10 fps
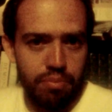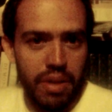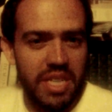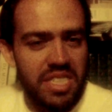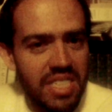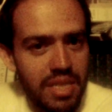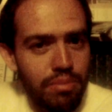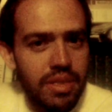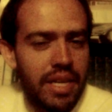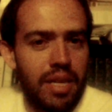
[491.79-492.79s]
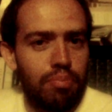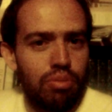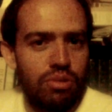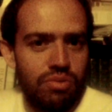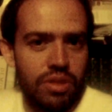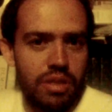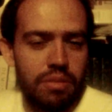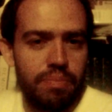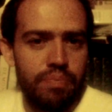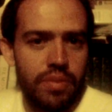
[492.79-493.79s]
but it seems like it proves it.
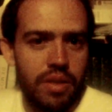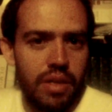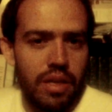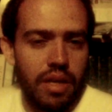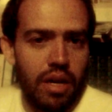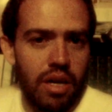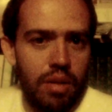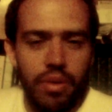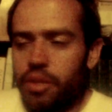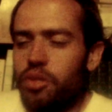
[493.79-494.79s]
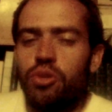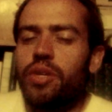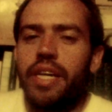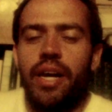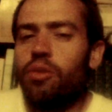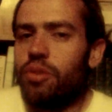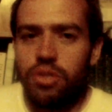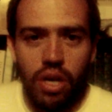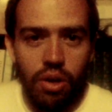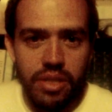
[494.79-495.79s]
And you encounter
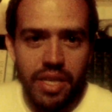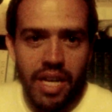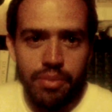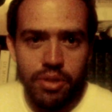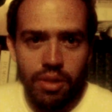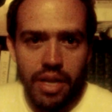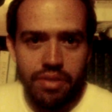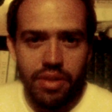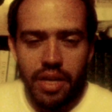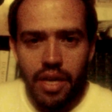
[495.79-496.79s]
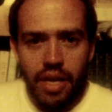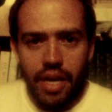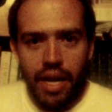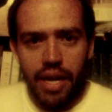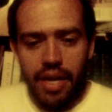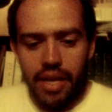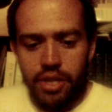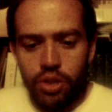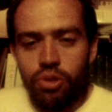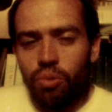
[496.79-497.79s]
this all the time in your life.
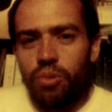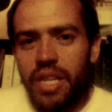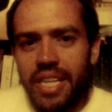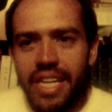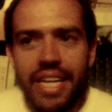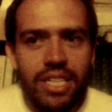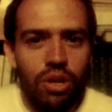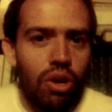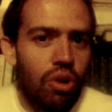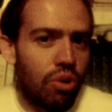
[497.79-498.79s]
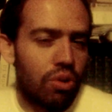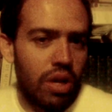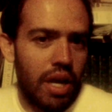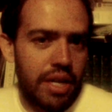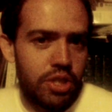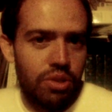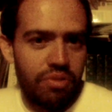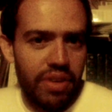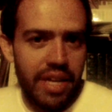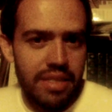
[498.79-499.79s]
And you don't really need to learn
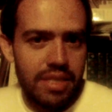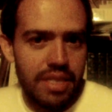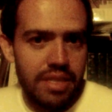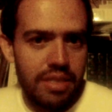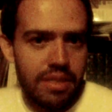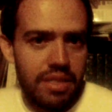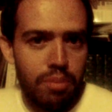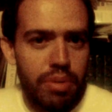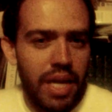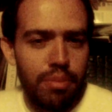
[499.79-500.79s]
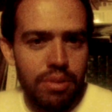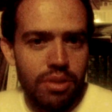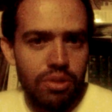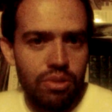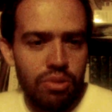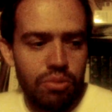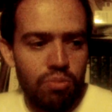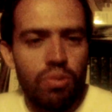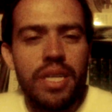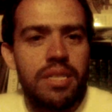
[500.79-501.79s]
logical fallacies to be able to
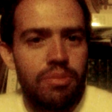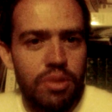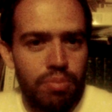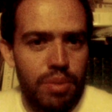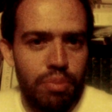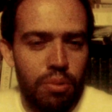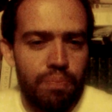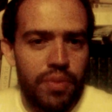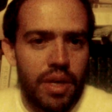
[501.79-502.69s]
reason with people.